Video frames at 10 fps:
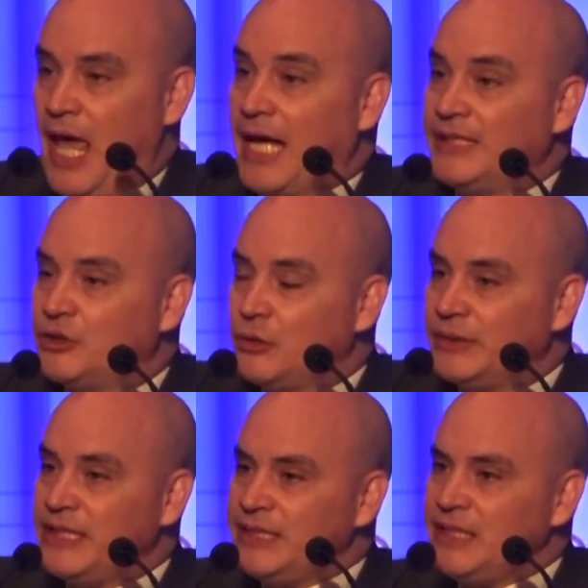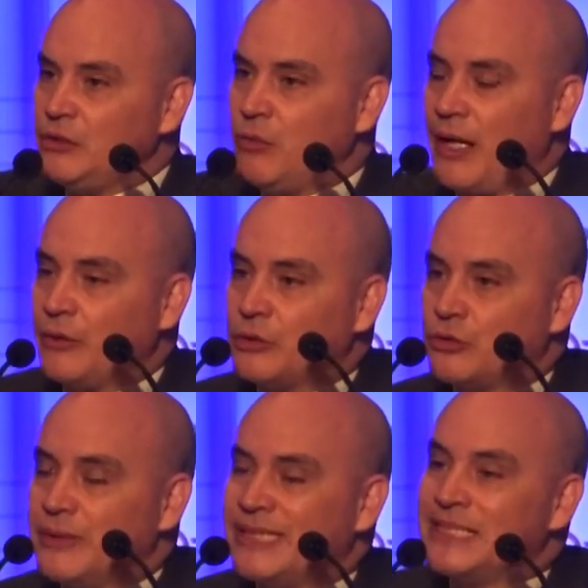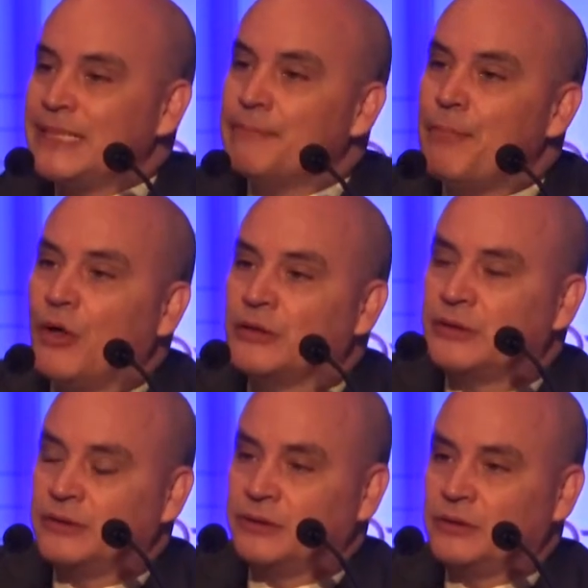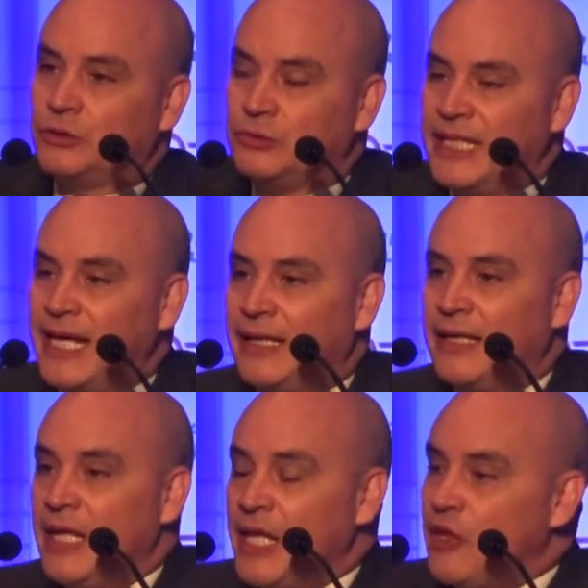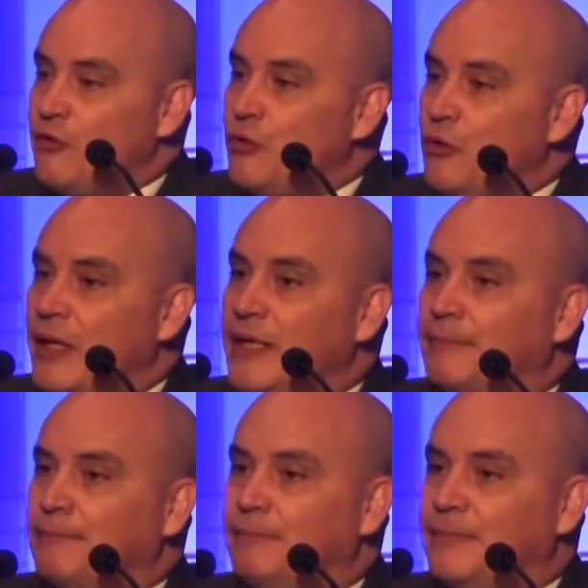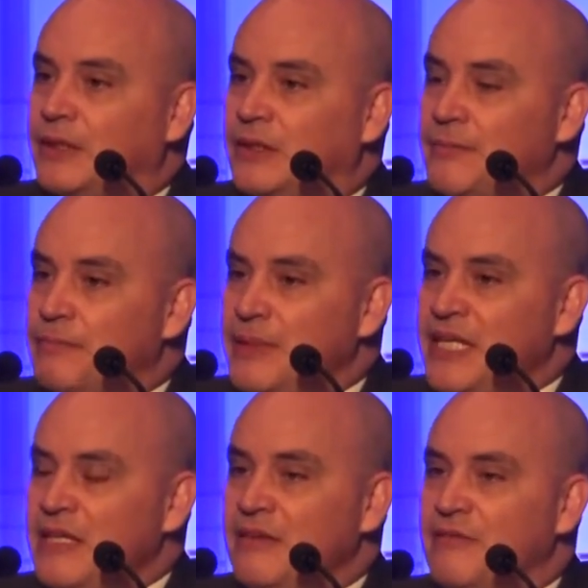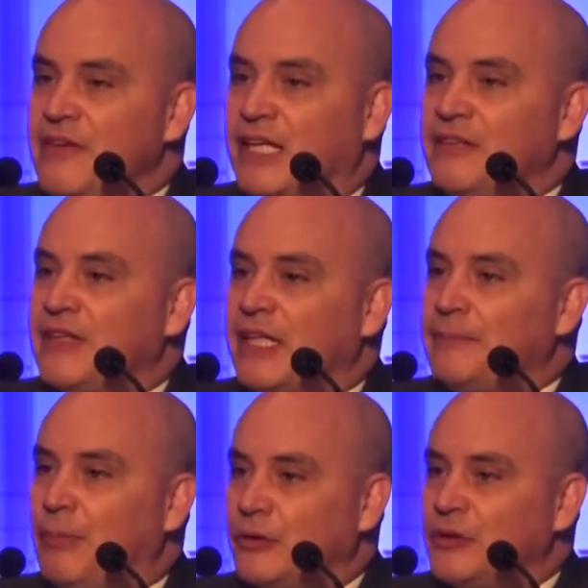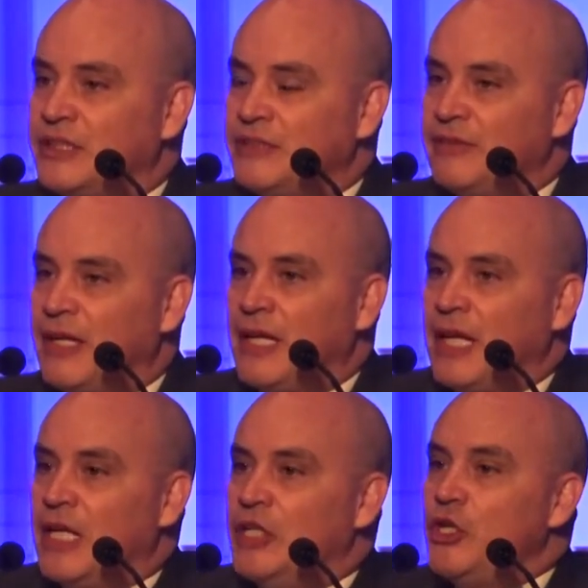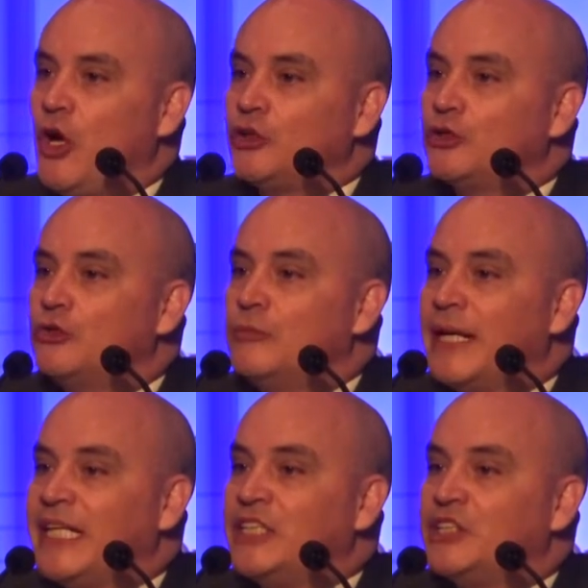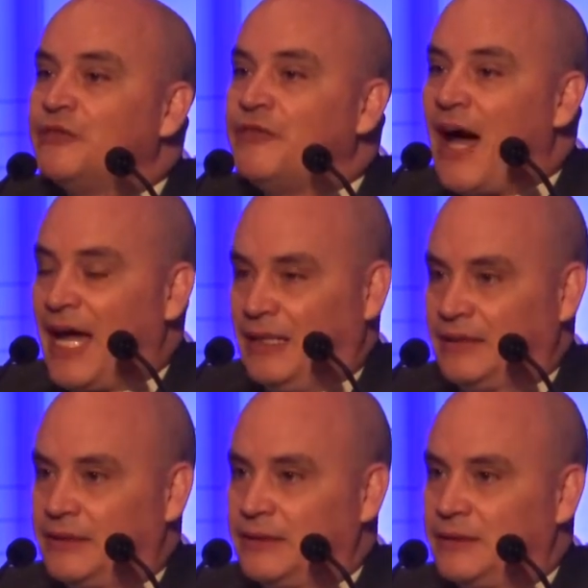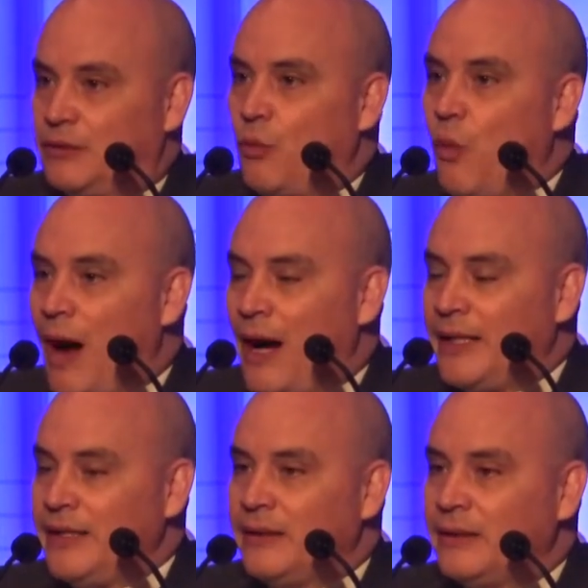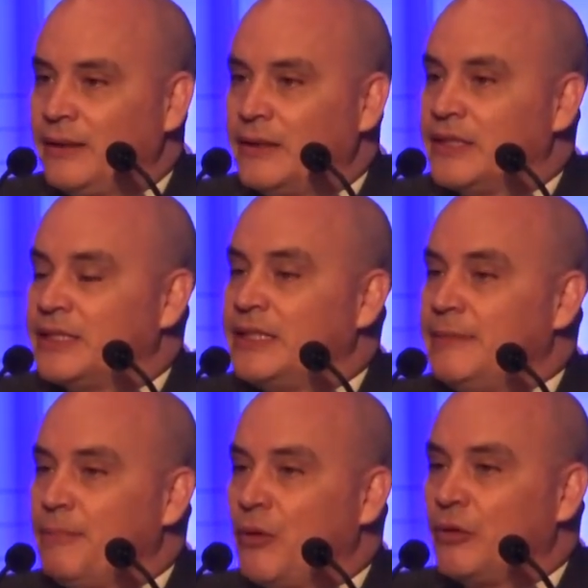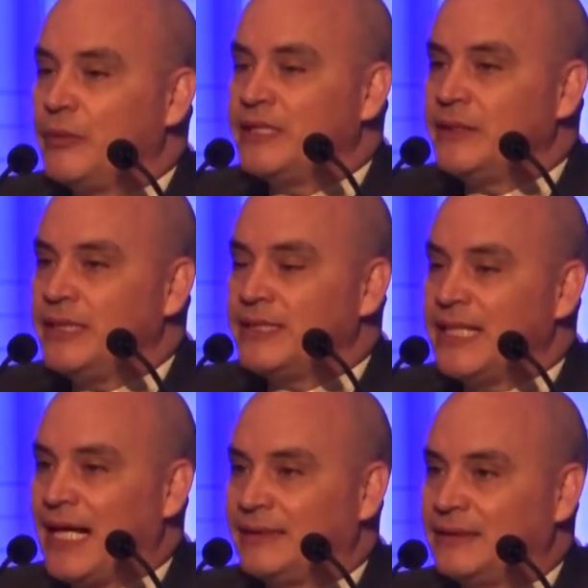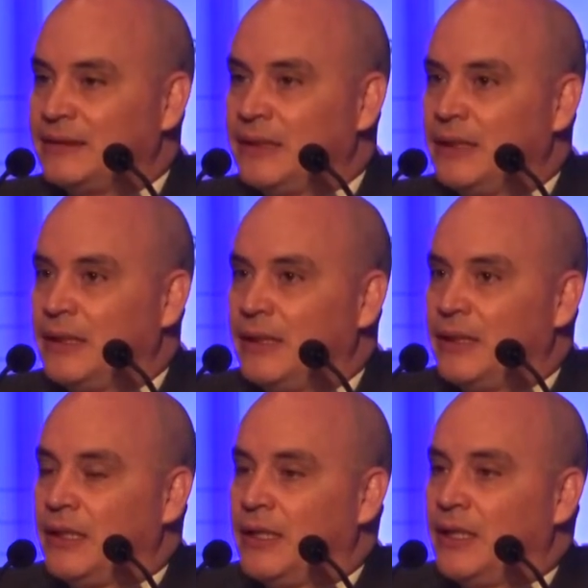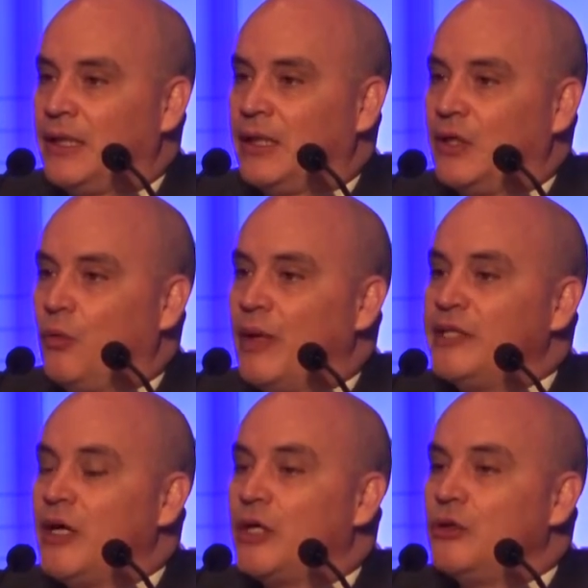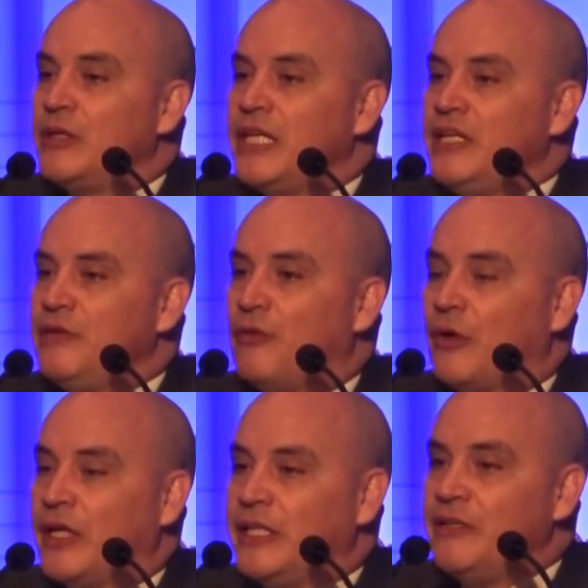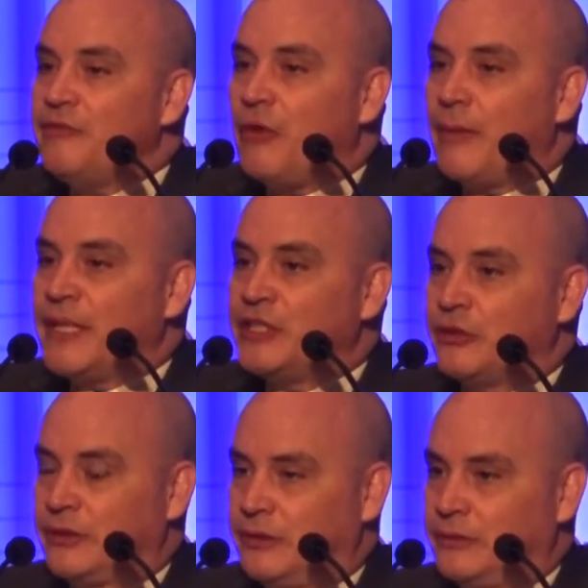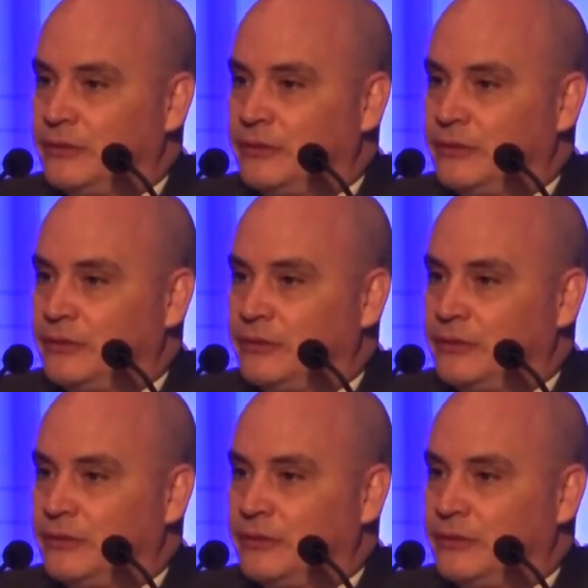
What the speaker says: And so this is why also it is important today, if you want to be very, very productive, not to manage files. Why? Simple reason is that when you are looking for an information,